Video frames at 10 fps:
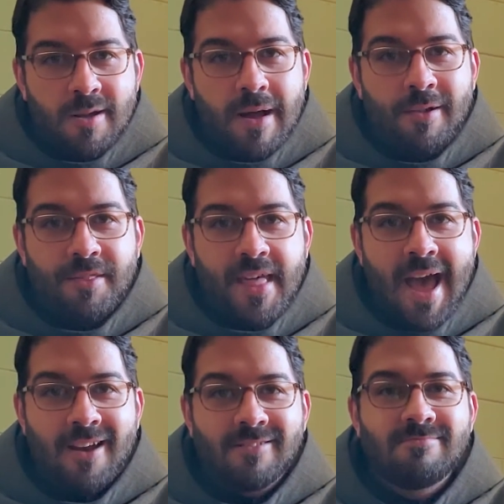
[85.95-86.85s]
about
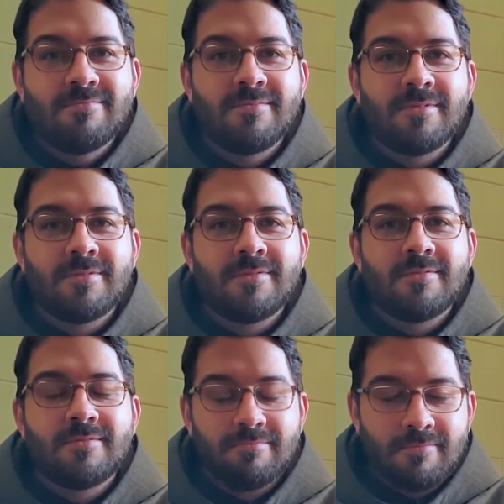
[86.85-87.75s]
that,
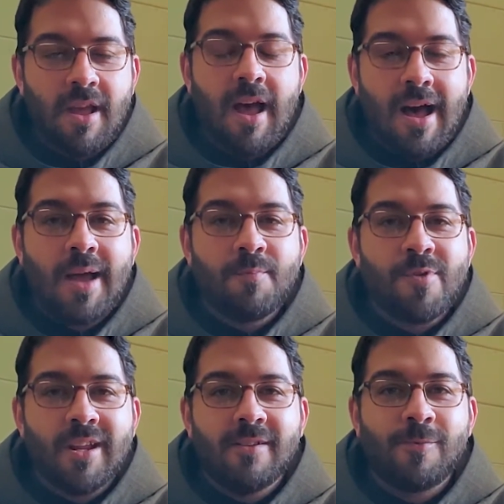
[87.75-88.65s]
I'm
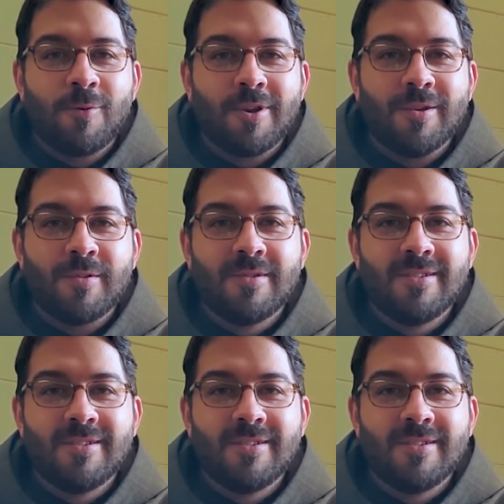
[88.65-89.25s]
ready for you